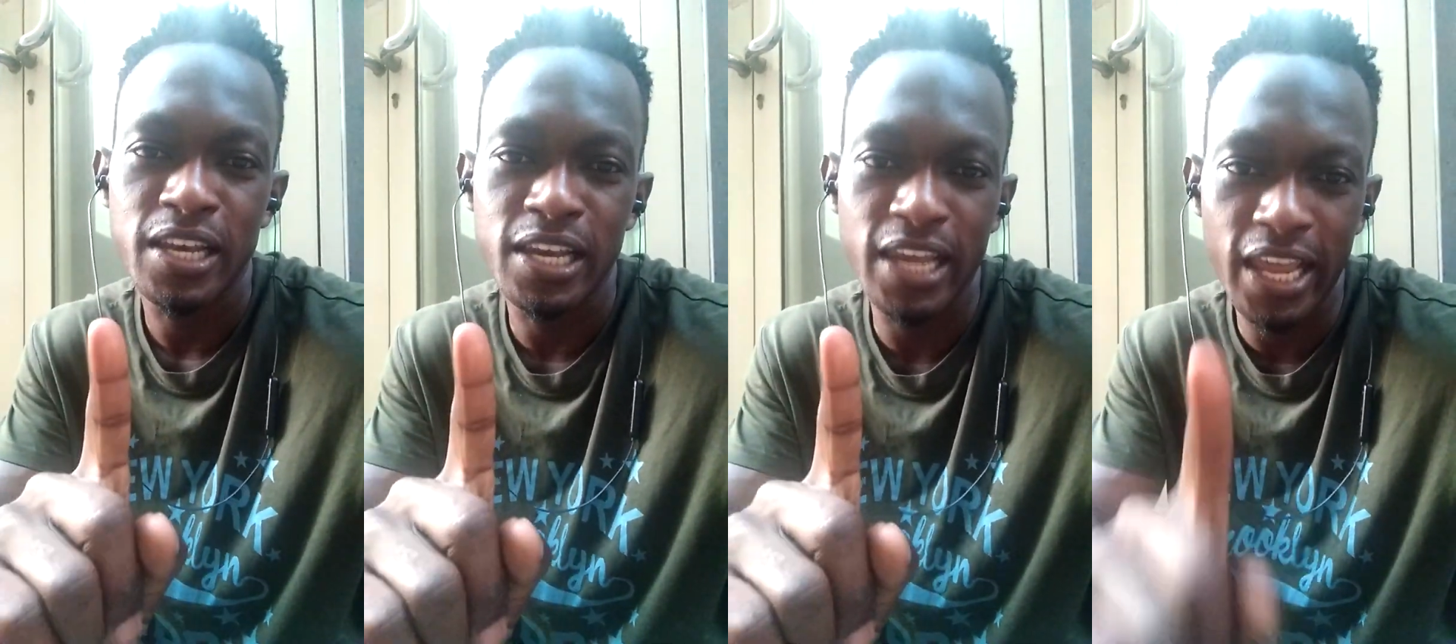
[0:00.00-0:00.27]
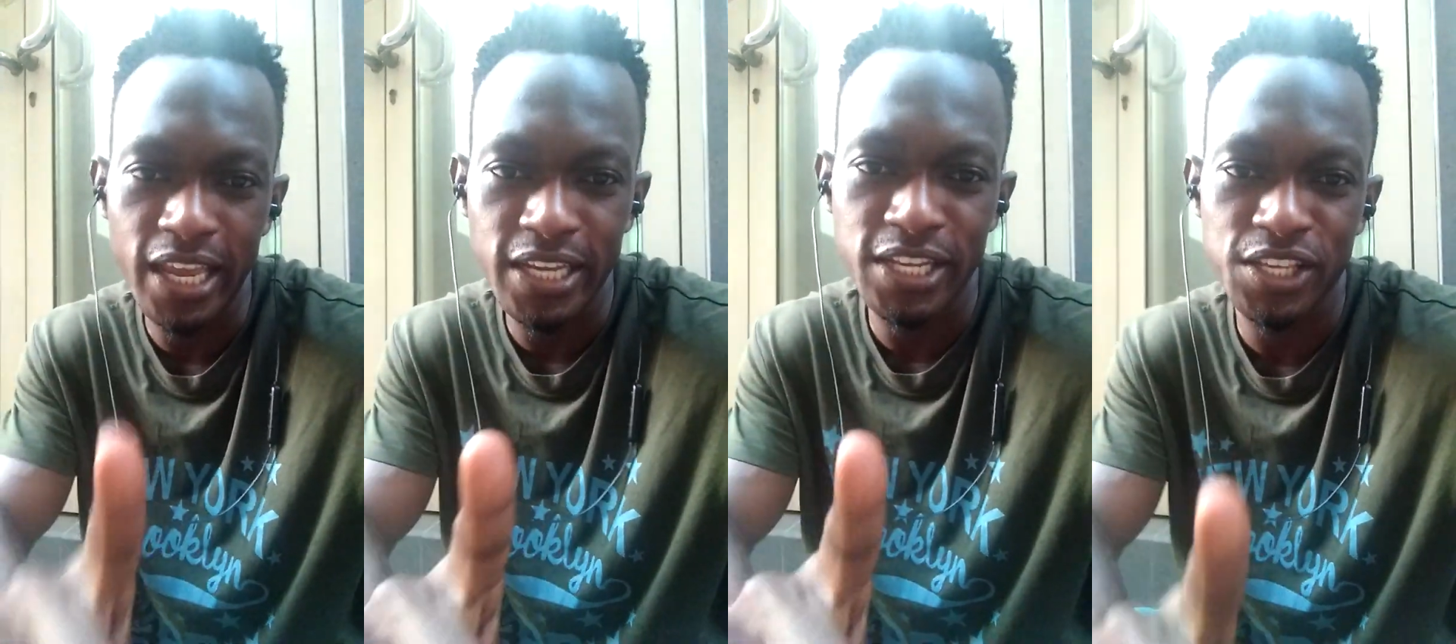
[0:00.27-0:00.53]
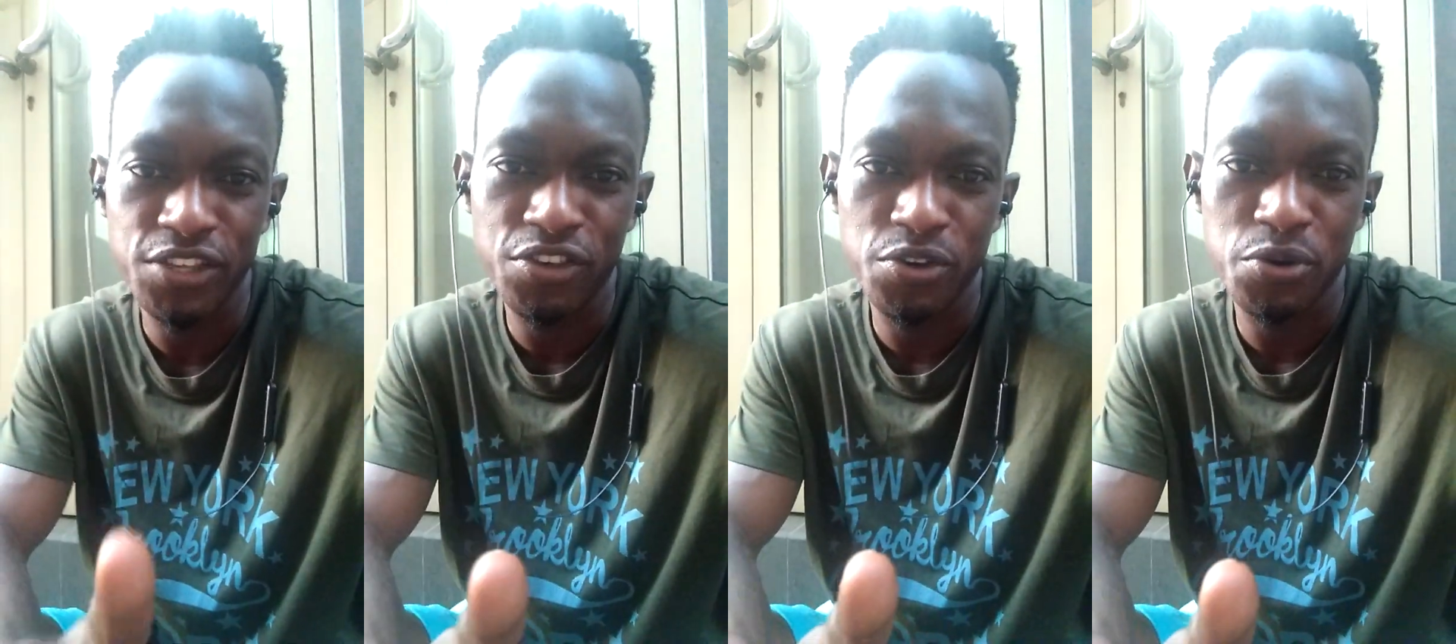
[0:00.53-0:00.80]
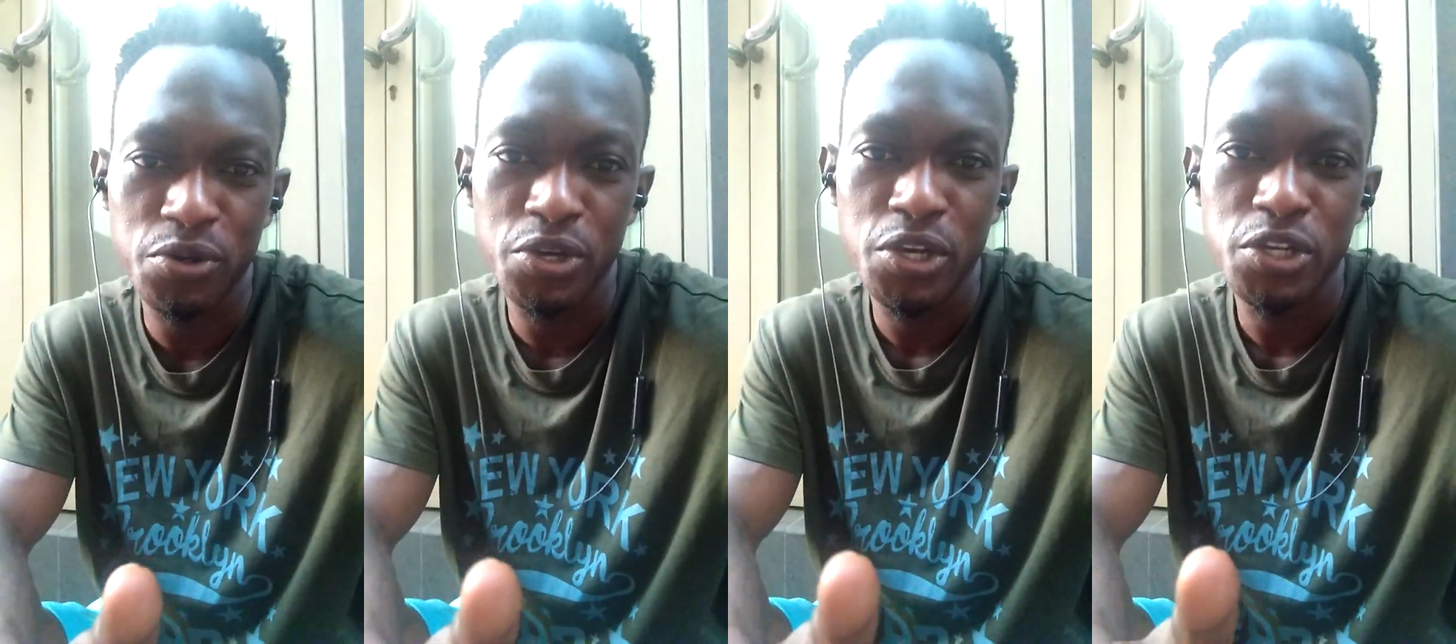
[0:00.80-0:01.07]
leading
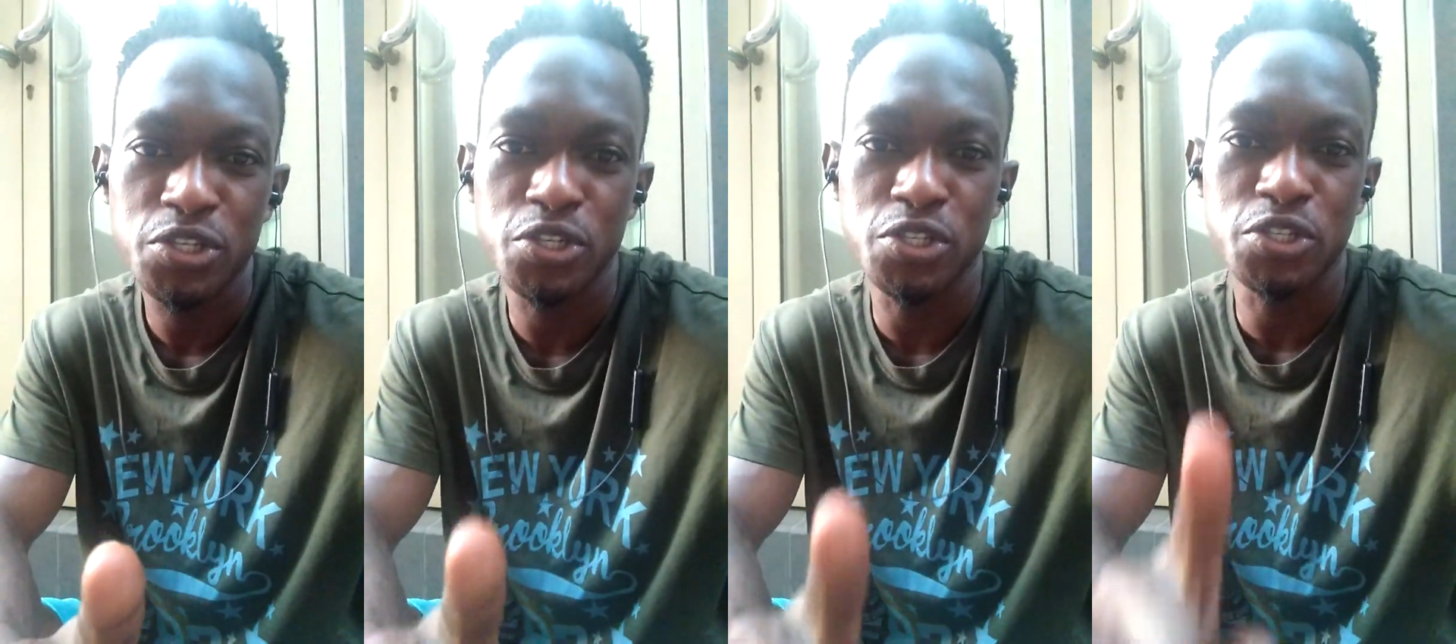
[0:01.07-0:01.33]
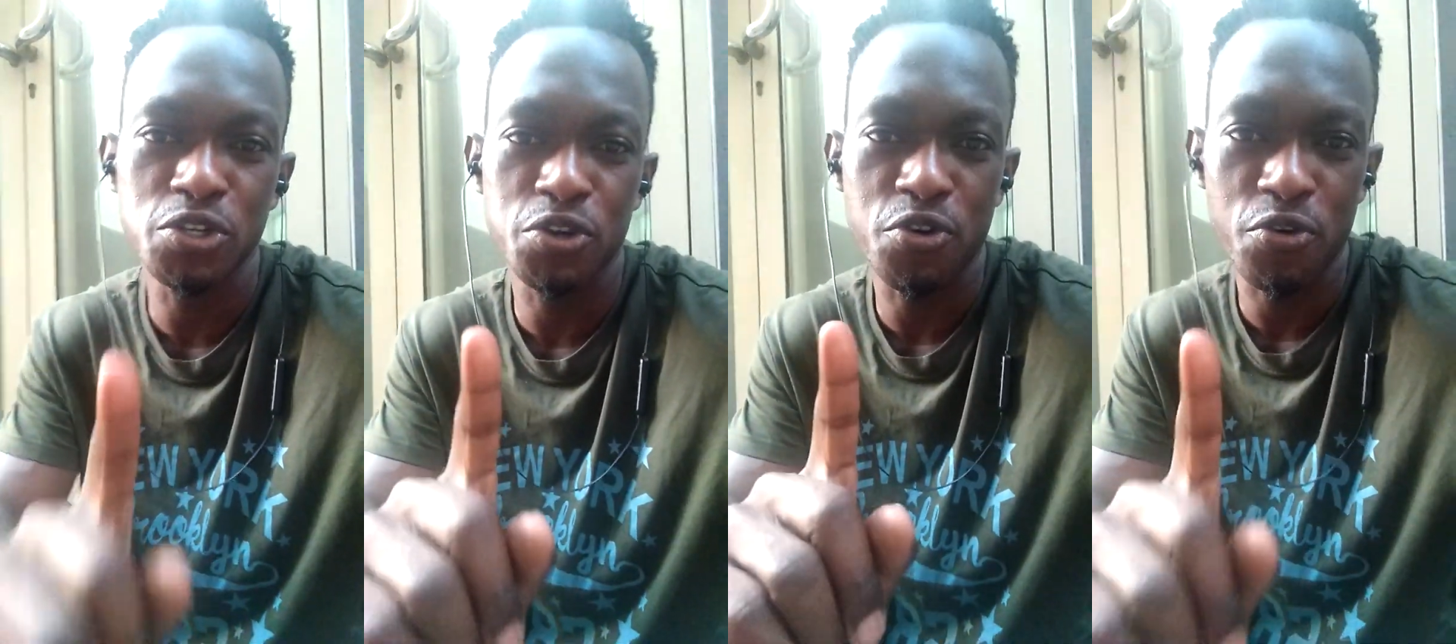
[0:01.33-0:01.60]
you to do